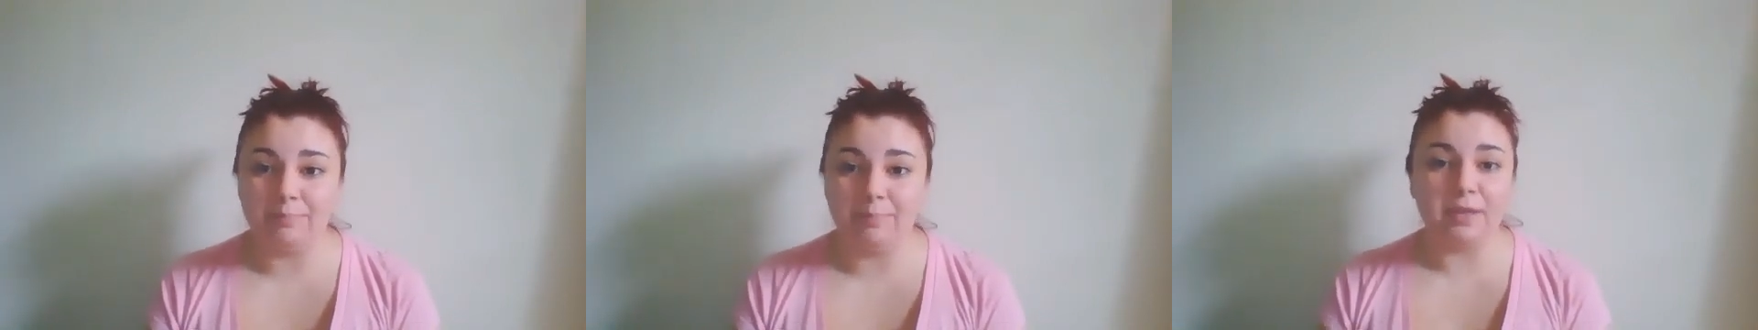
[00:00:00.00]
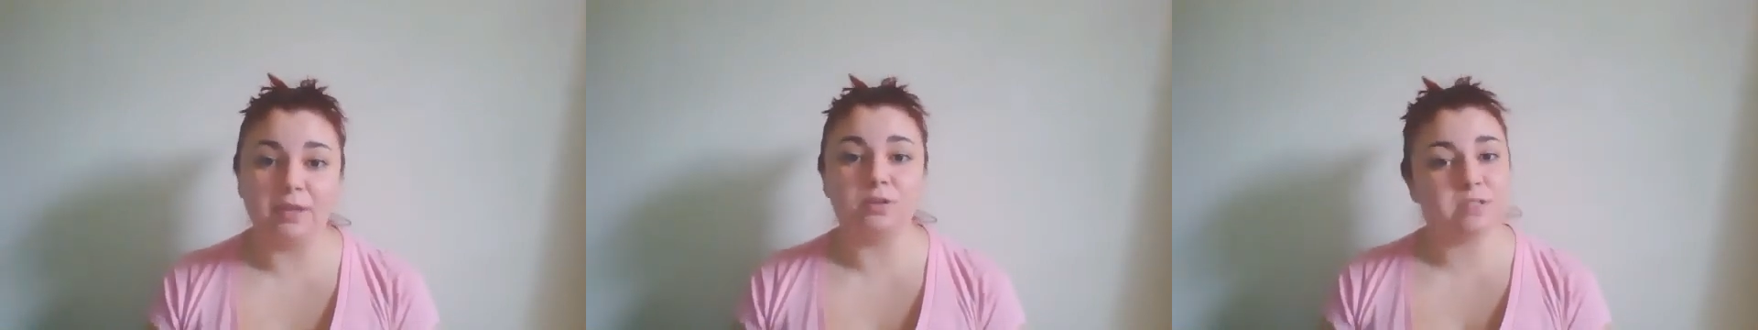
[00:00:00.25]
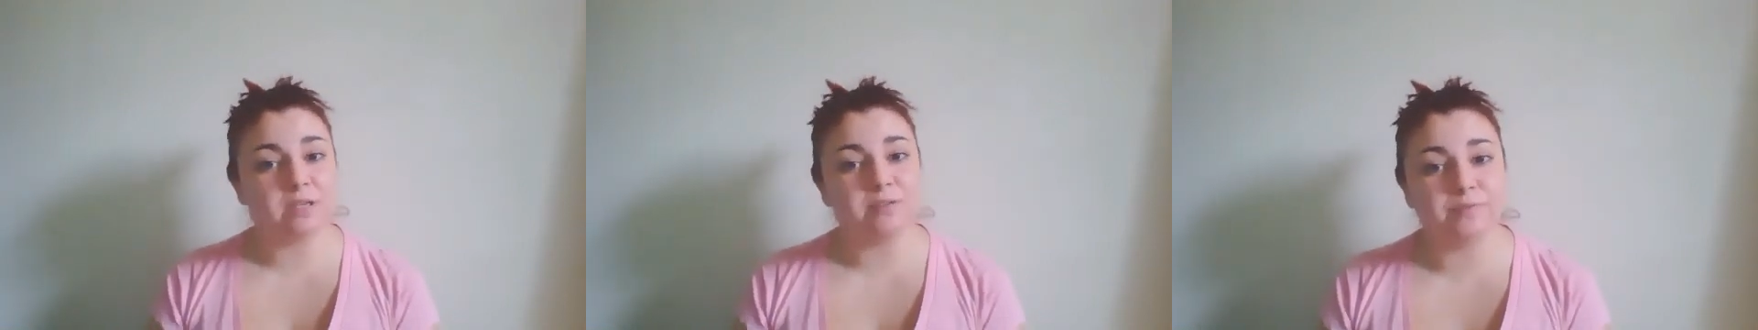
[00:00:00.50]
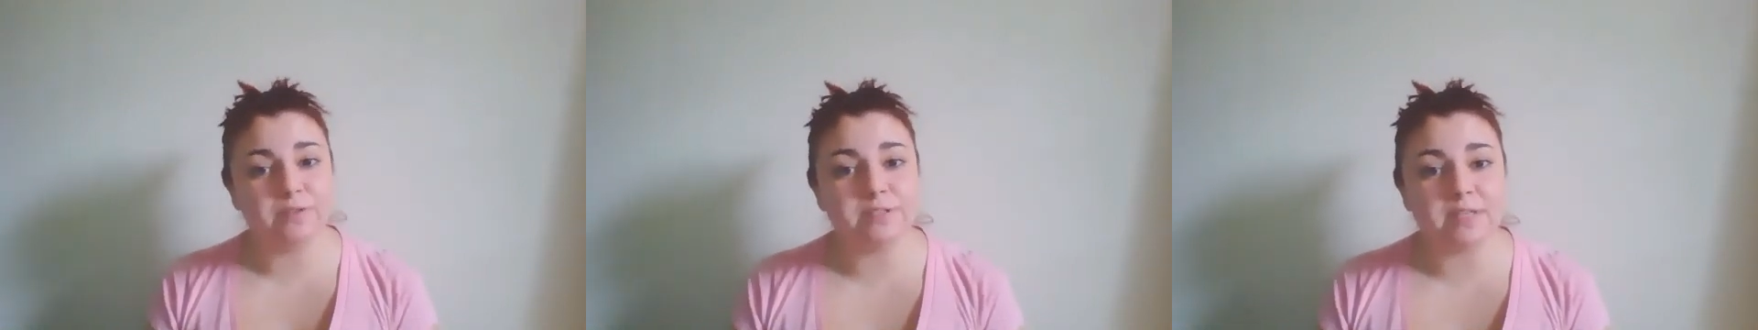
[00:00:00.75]
make yourself
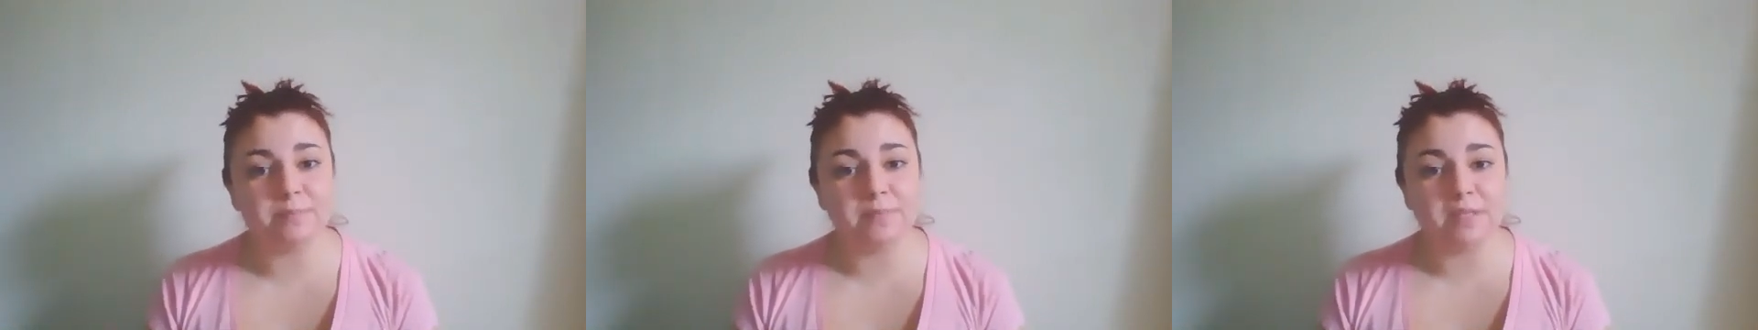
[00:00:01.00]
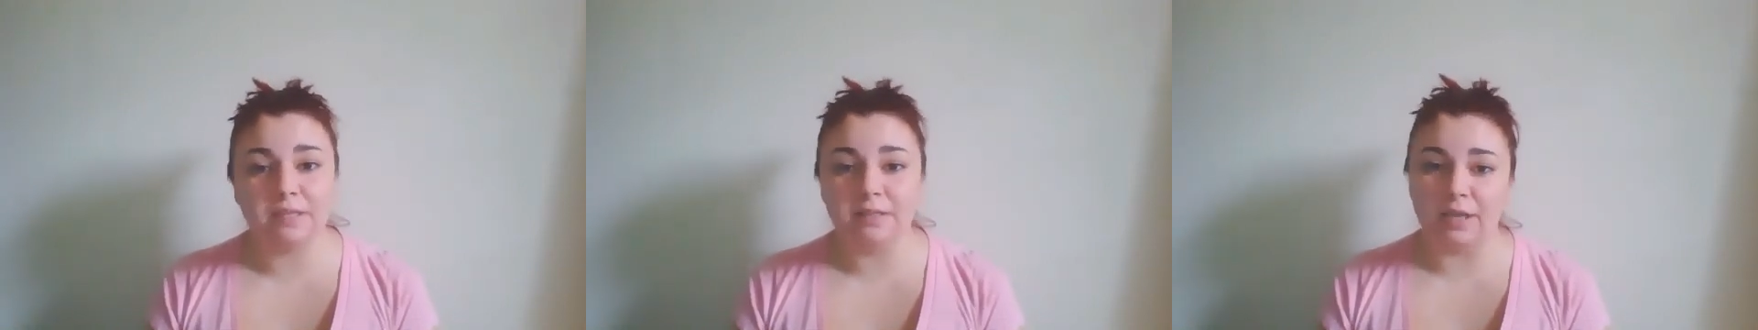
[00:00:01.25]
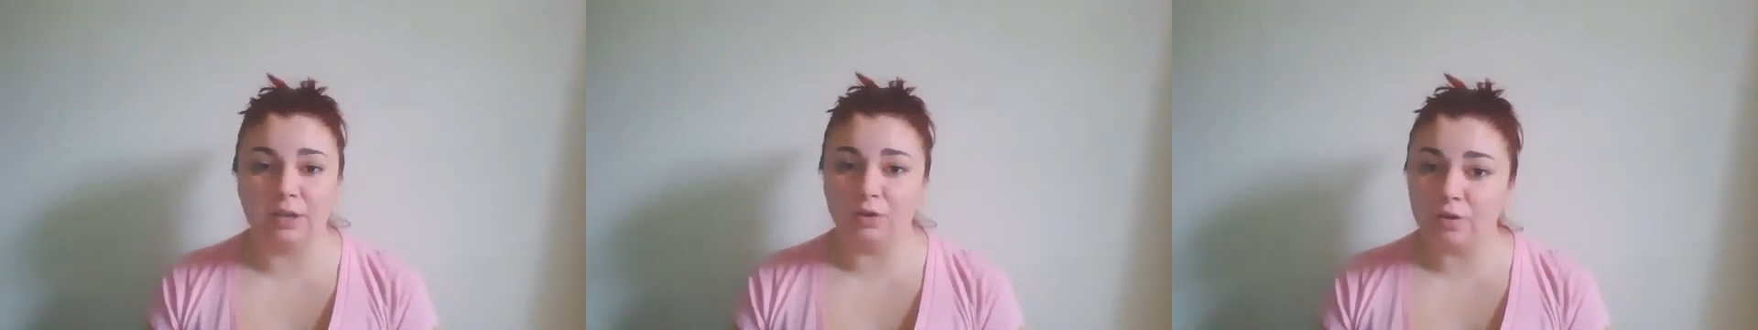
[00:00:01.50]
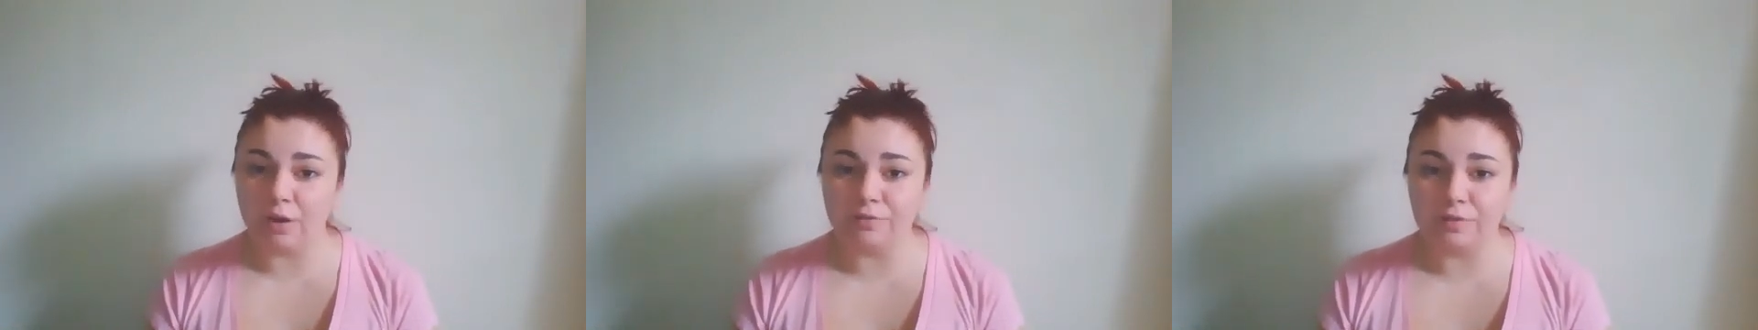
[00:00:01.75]
feel something that you're not